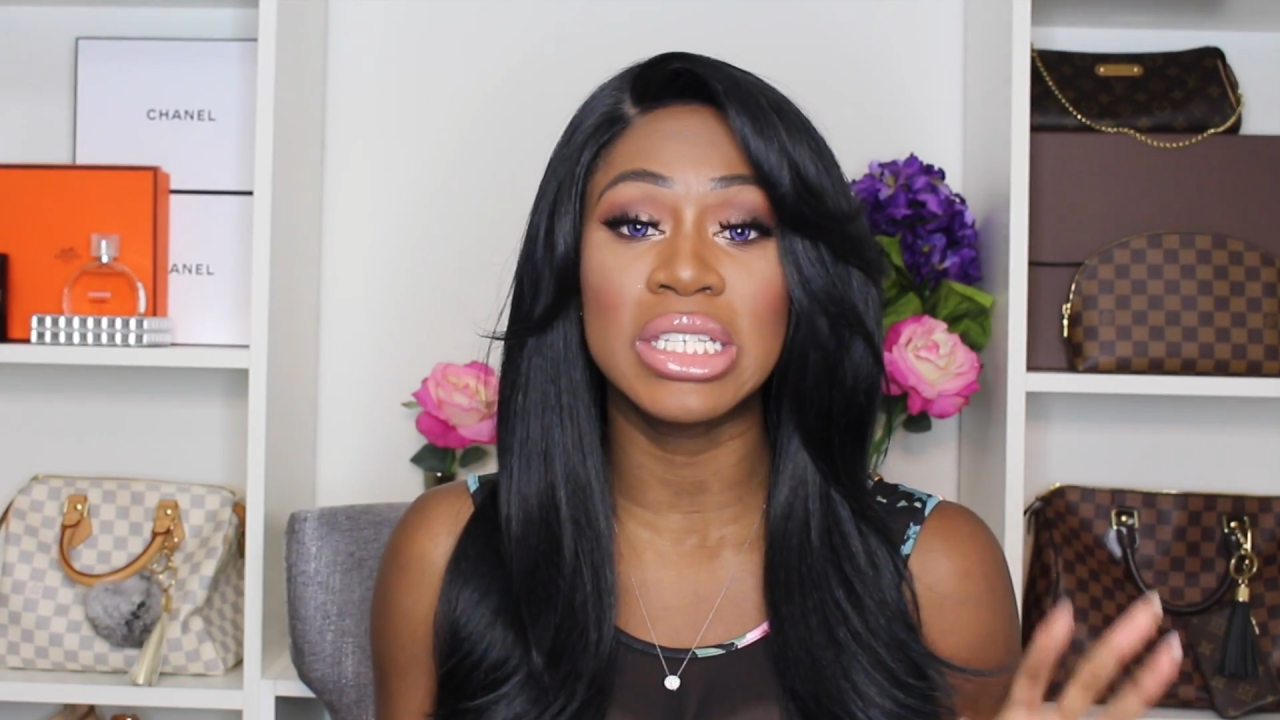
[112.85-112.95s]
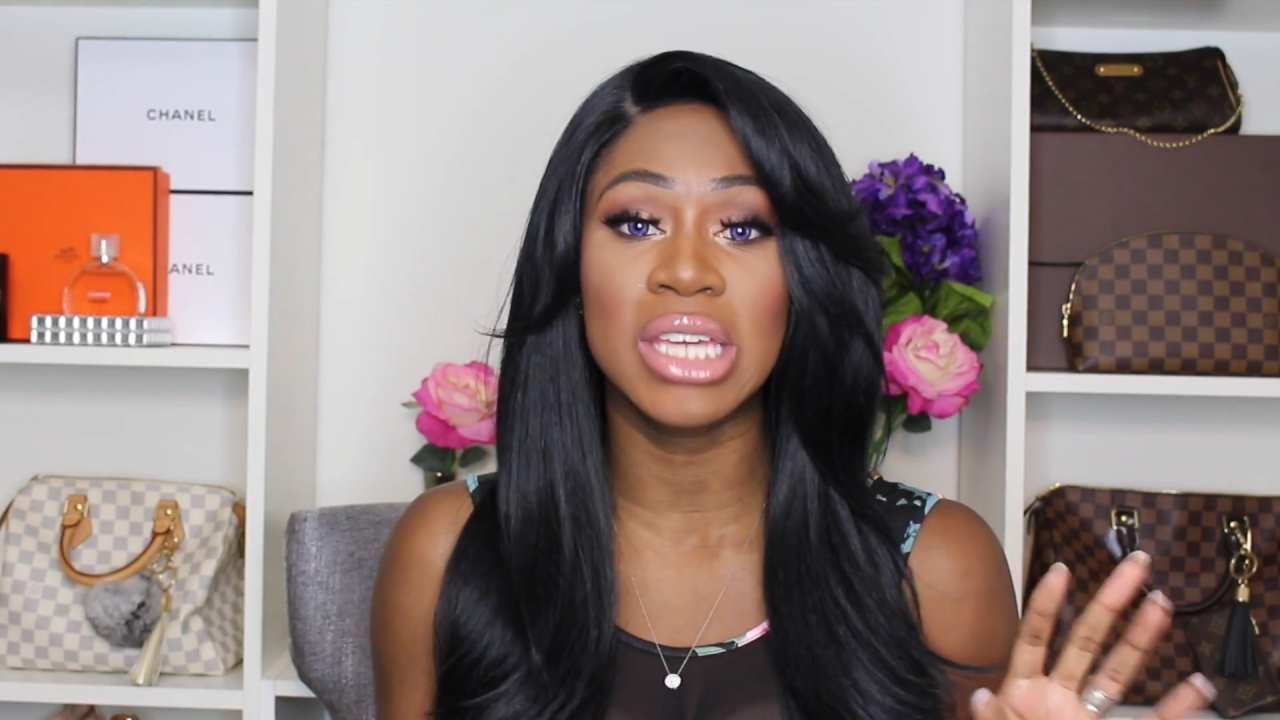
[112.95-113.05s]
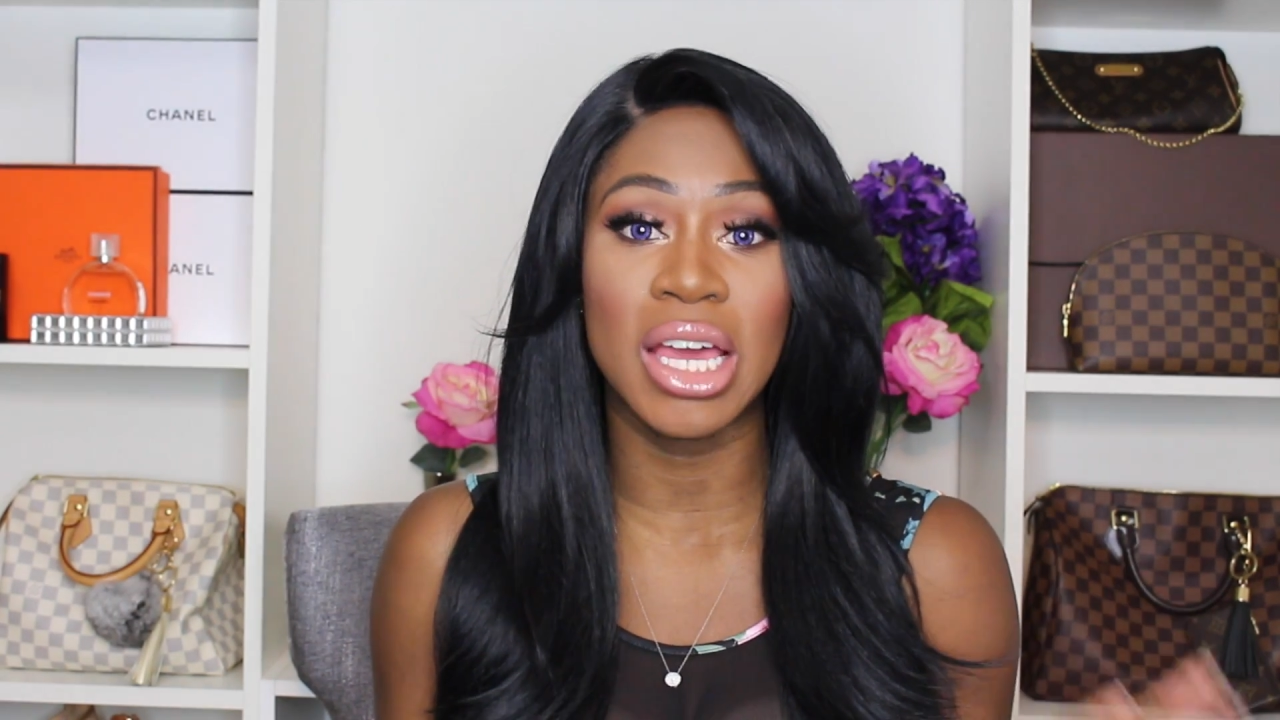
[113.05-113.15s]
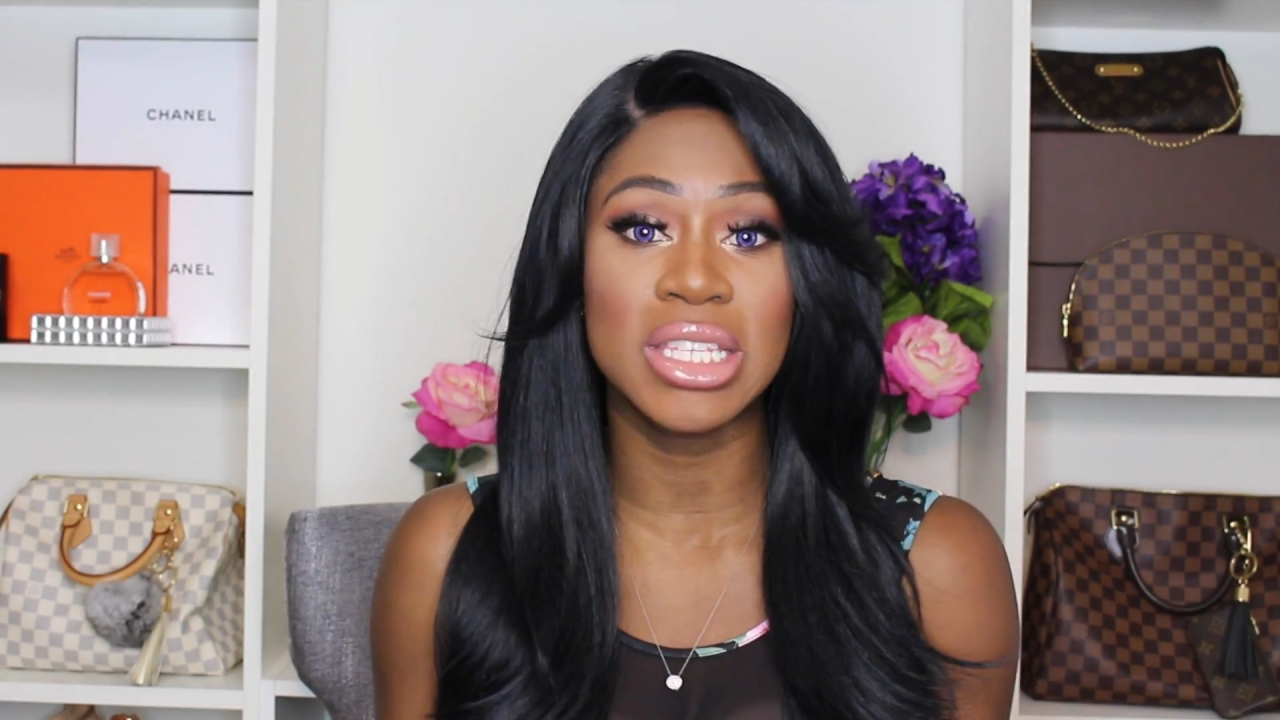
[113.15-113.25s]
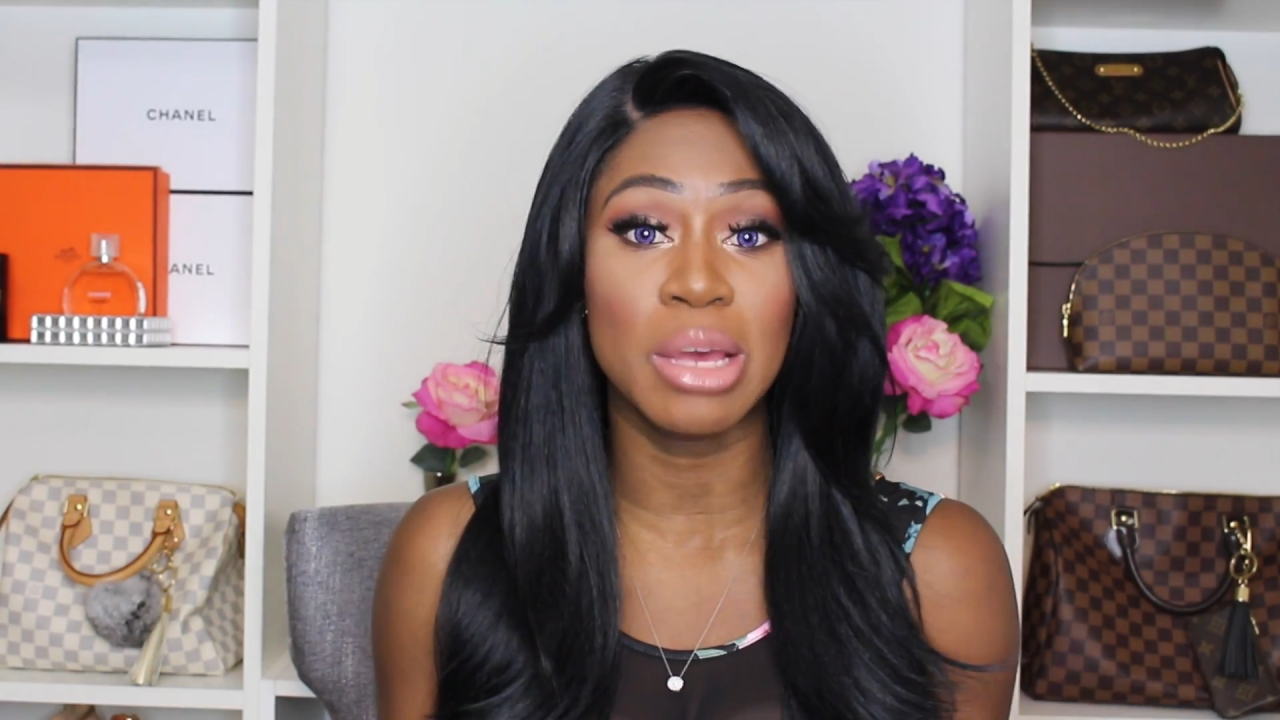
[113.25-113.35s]
to
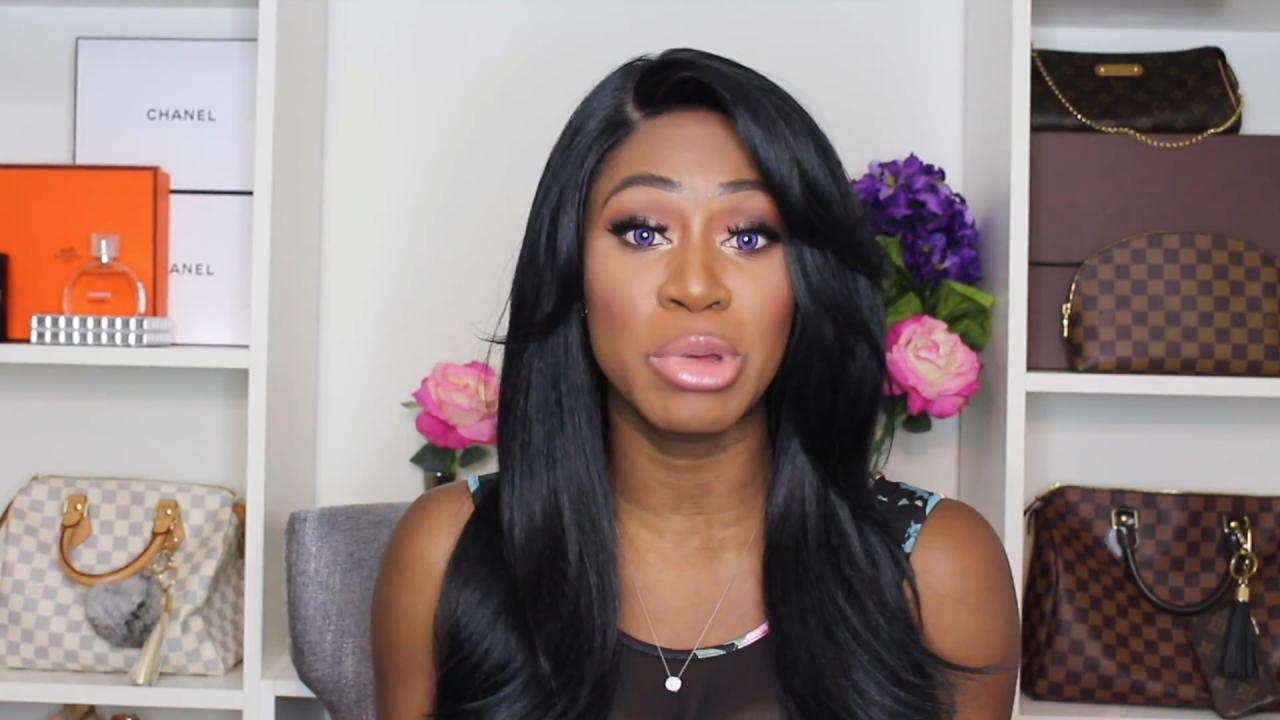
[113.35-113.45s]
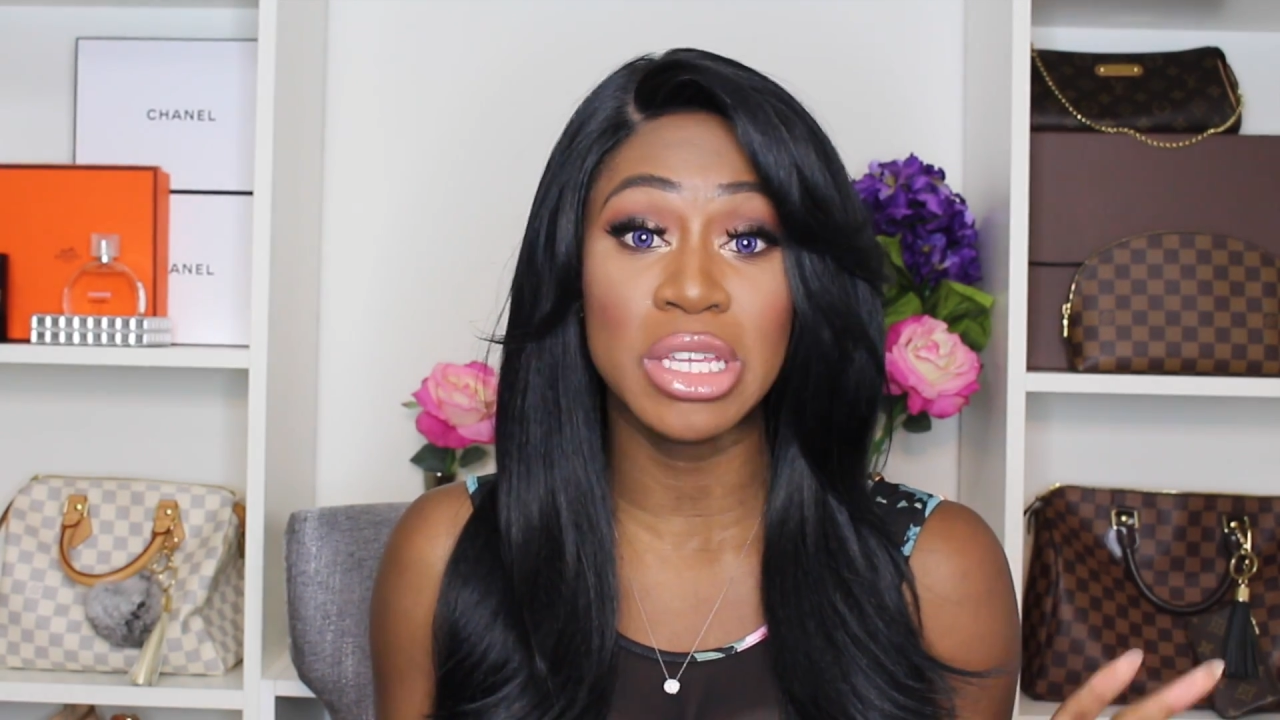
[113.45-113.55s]
get some of